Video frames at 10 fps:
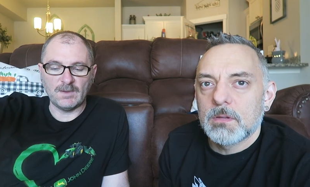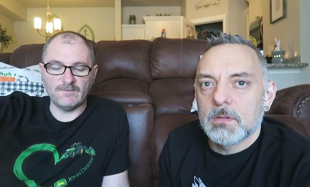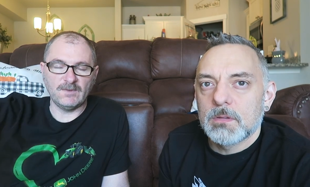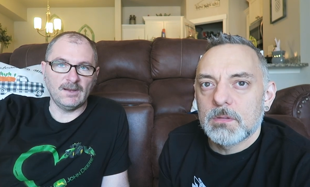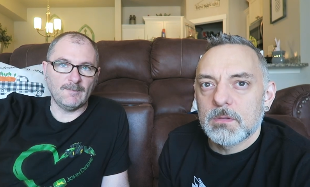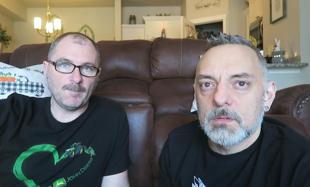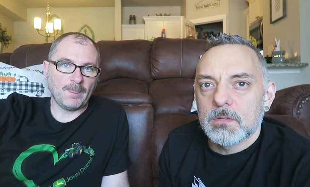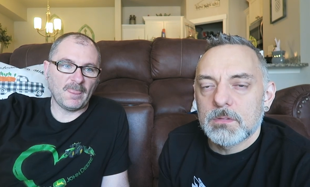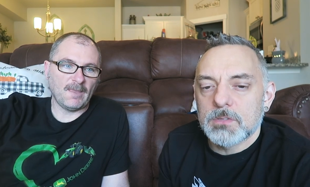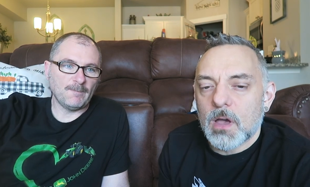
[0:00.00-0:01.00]
Speaker 1: of my vent.
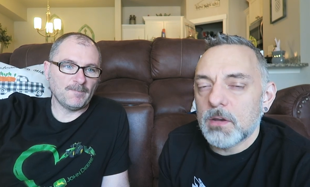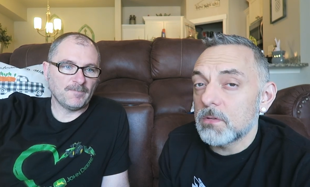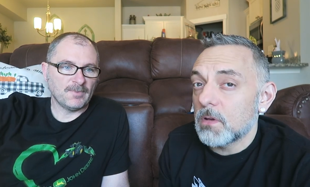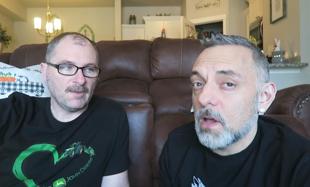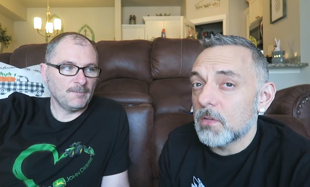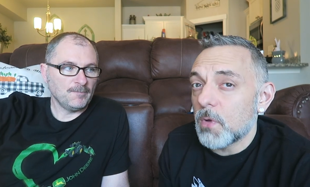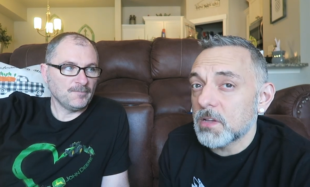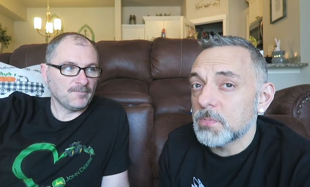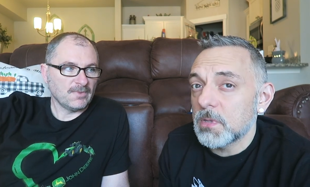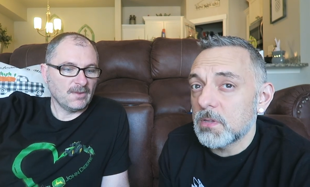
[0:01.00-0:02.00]
So I don't know how the
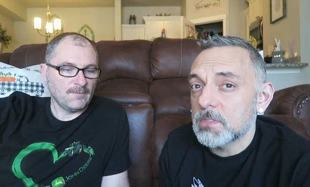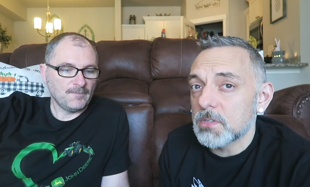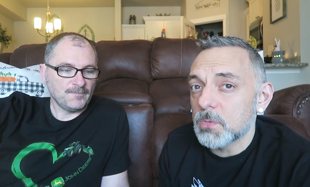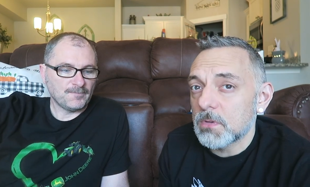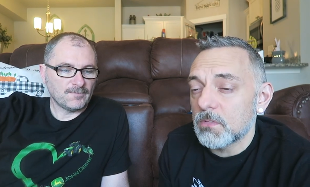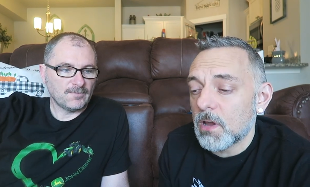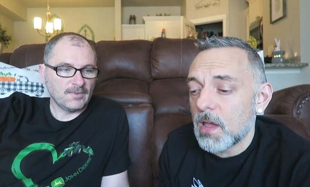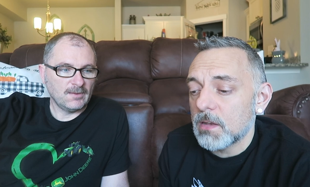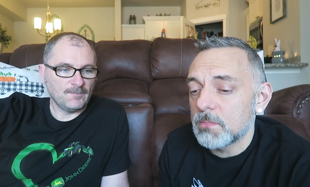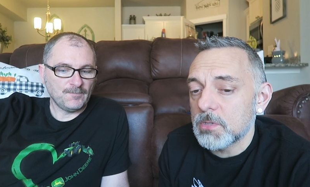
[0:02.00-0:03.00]
wax melt is because we never
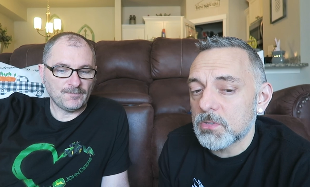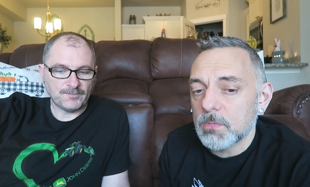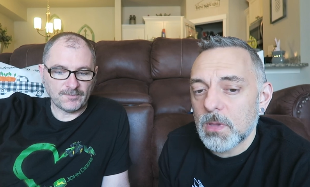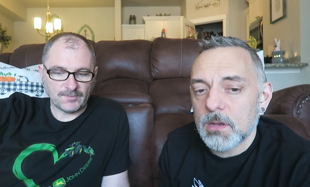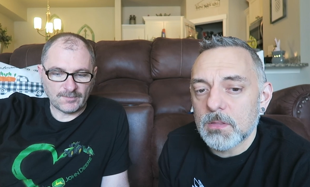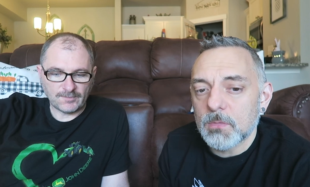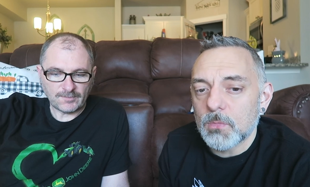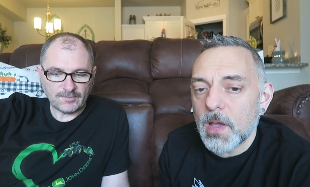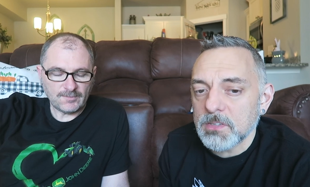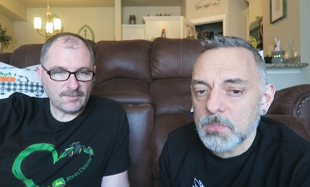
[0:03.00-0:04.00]
had Mystery Man in the
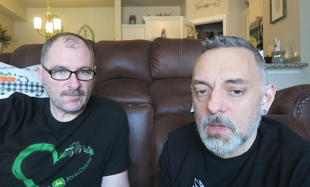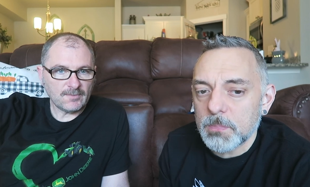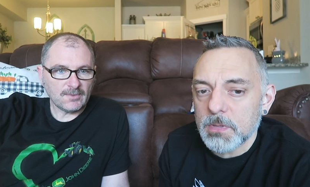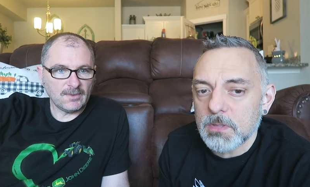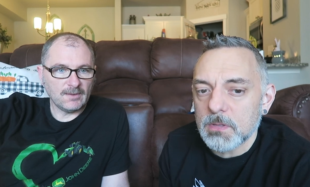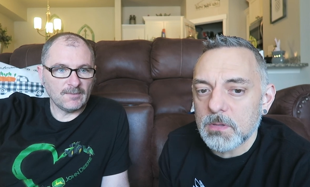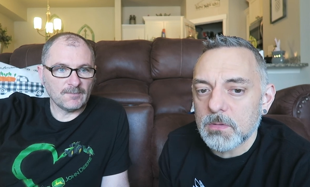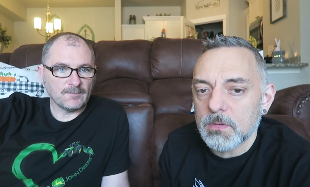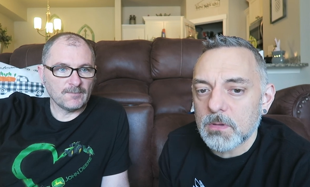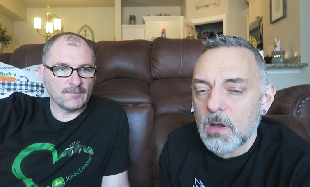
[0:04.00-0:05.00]
wax melt, but
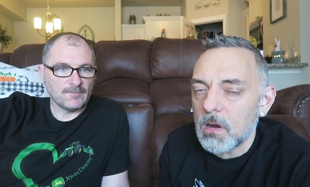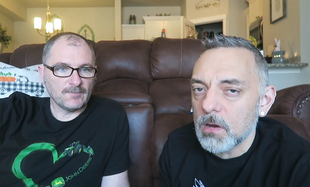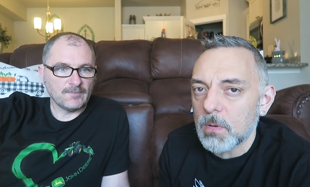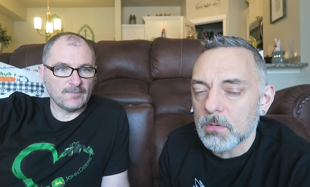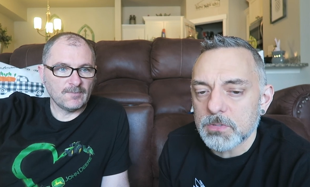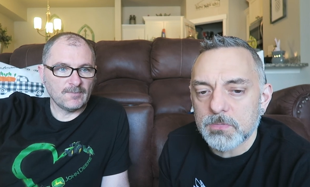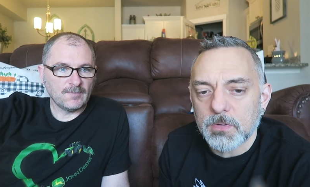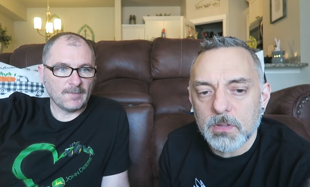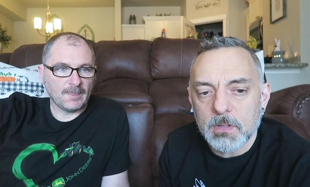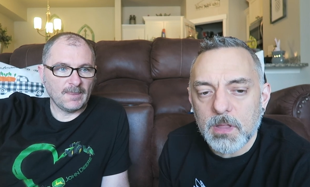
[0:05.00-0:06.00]
the car bar was
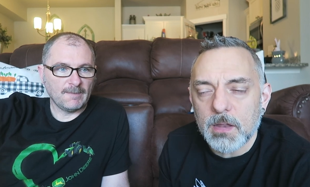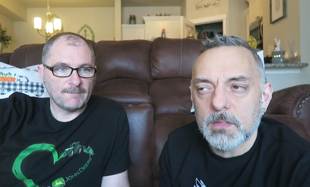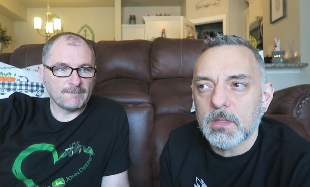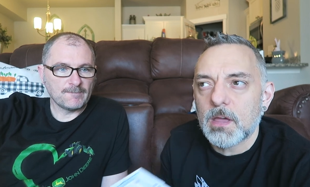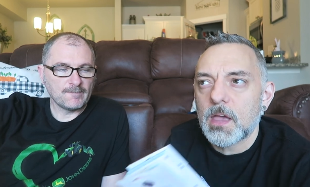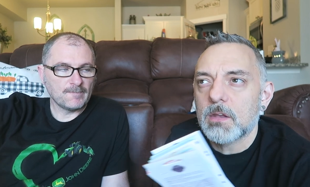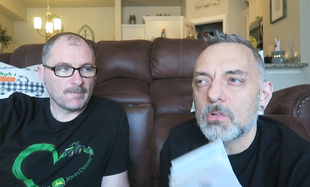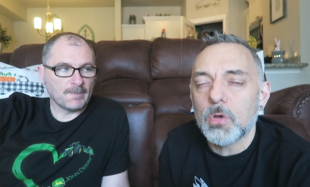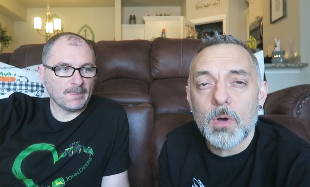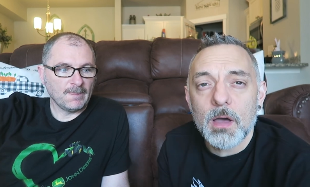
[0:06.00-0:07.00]
fairly light. And then I had
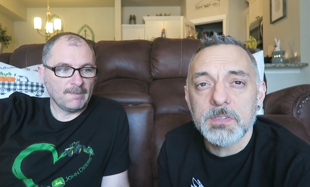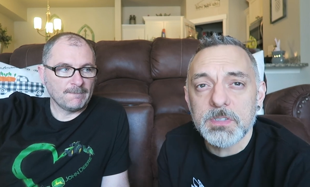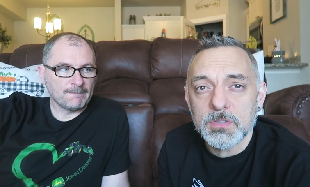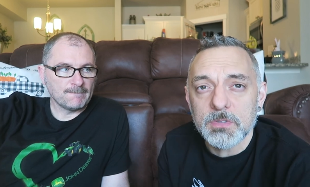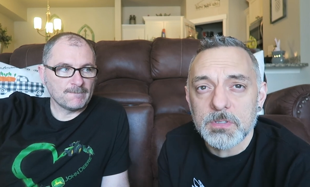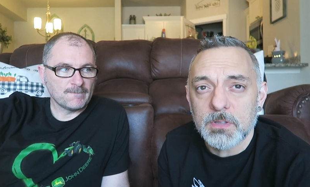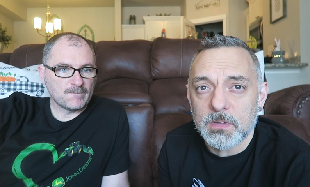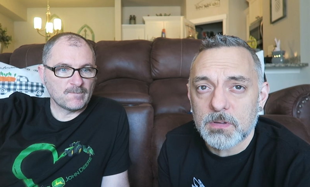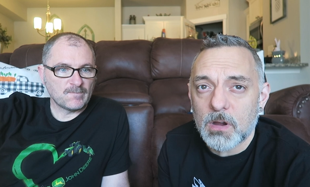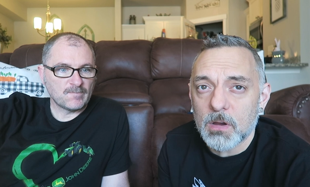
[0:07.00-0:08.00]
Aloha Citrus in
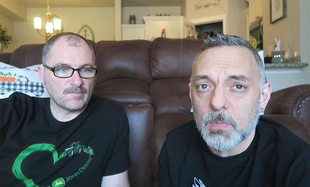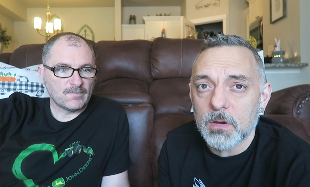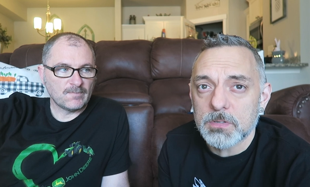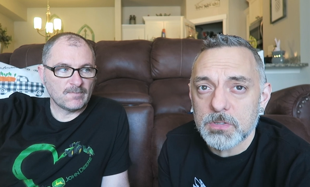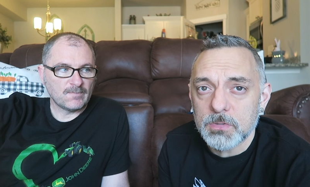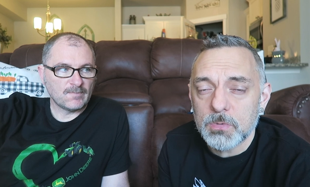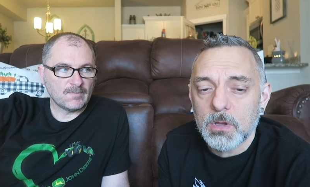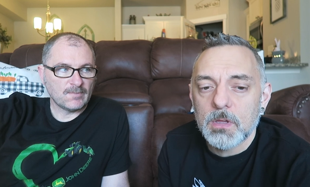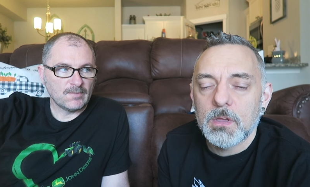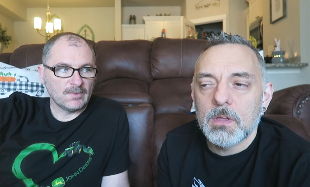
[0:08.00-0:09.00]
the car bar
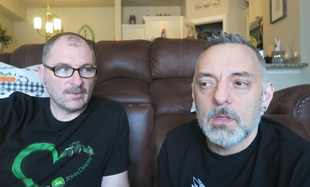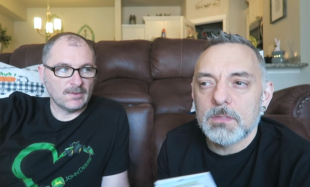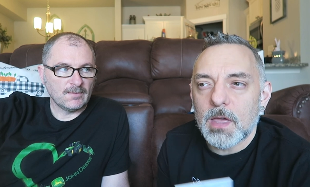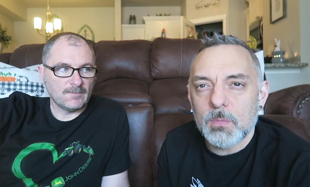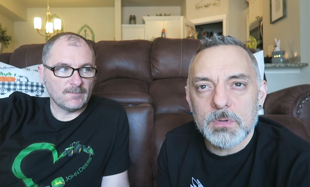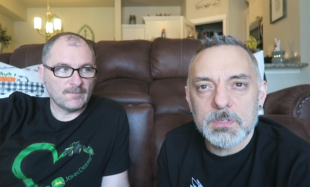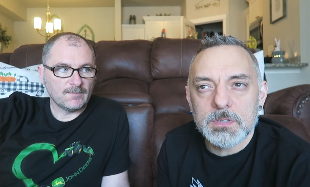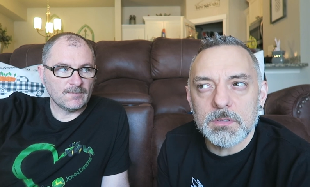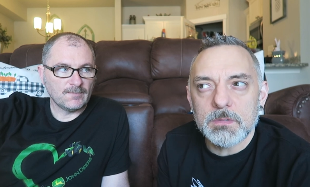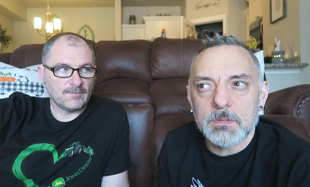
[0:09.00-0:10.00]
too. That
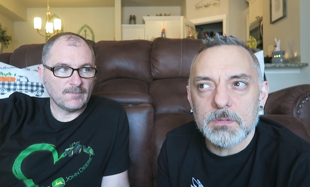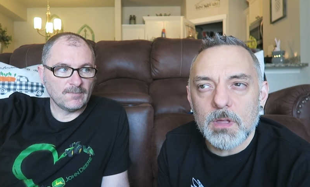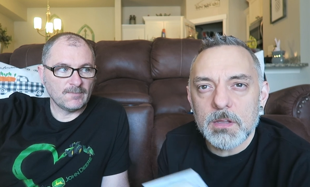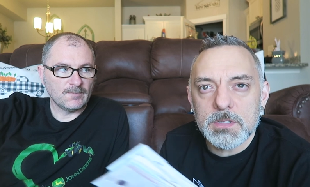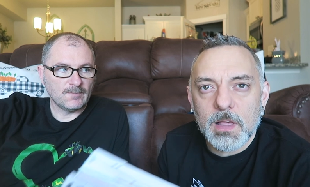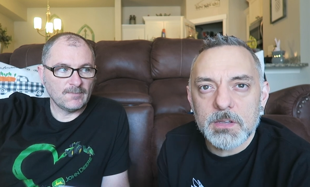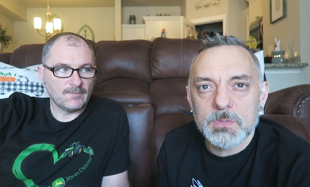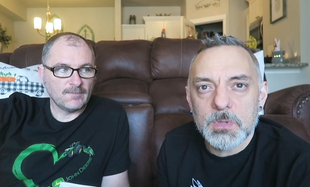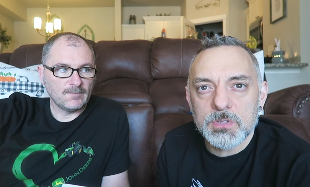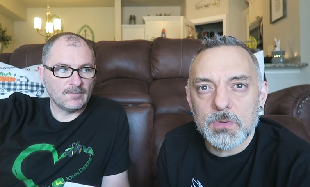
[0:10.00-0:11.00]
was not as light
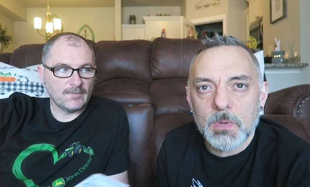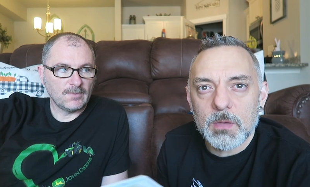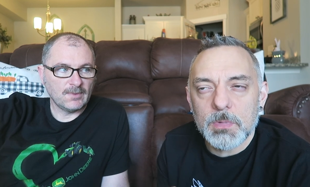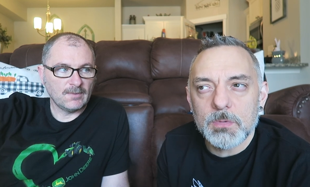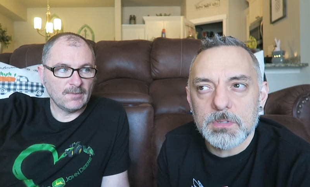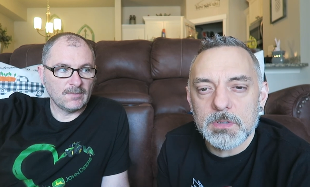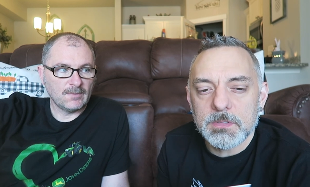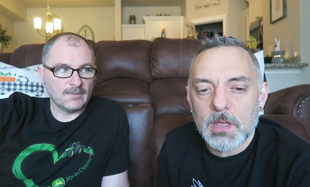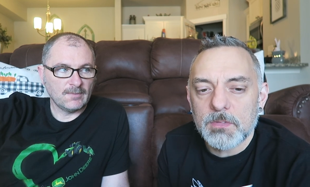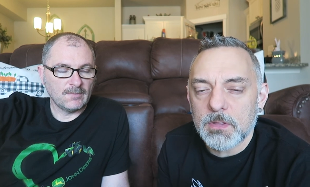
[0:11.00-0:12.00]
as Mystery Man, but it was
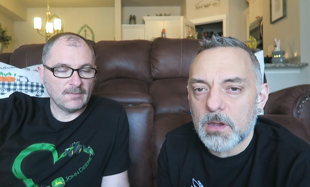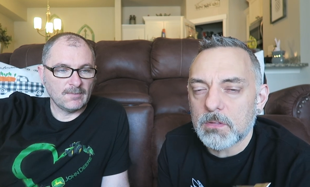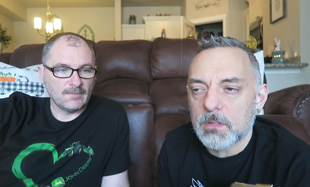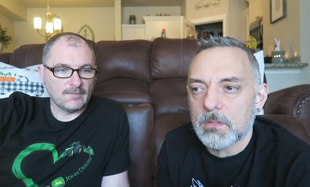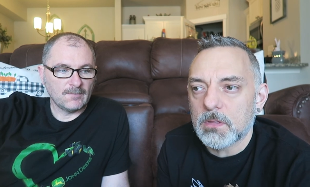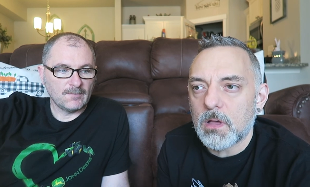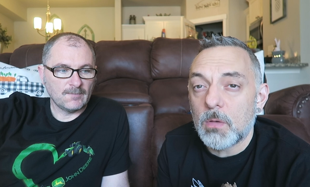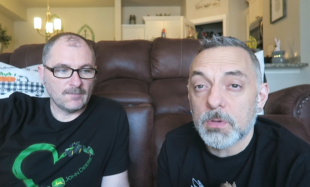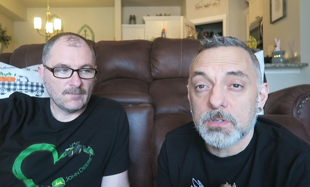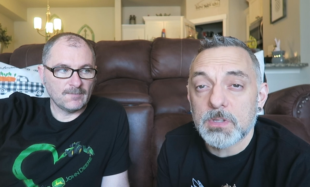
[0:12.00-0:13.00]
definitely lighter than the
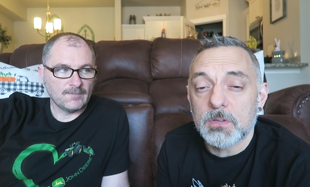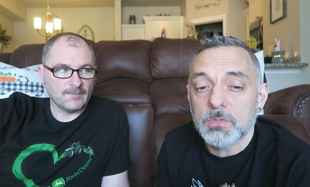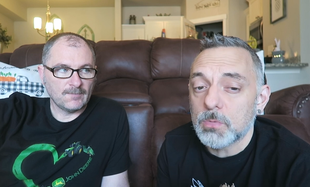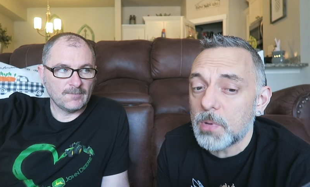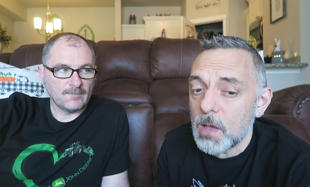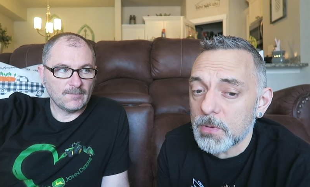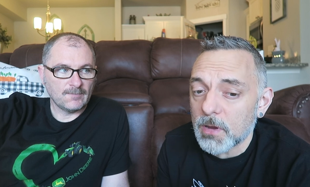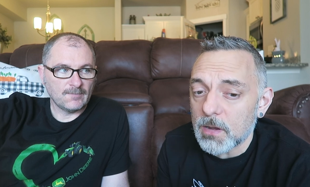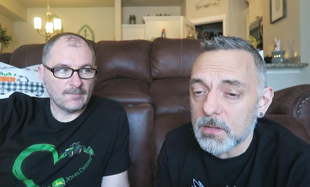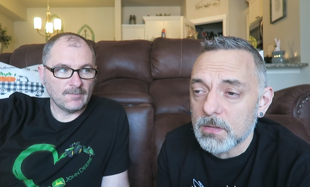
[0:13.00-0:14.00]
Almond Croissant Jeweled
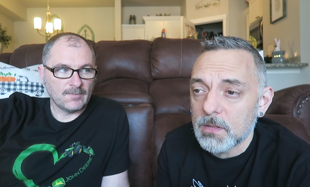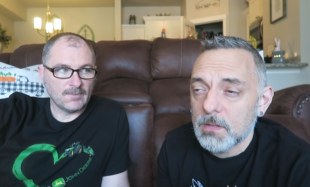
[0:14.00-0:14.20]
Pomegranate.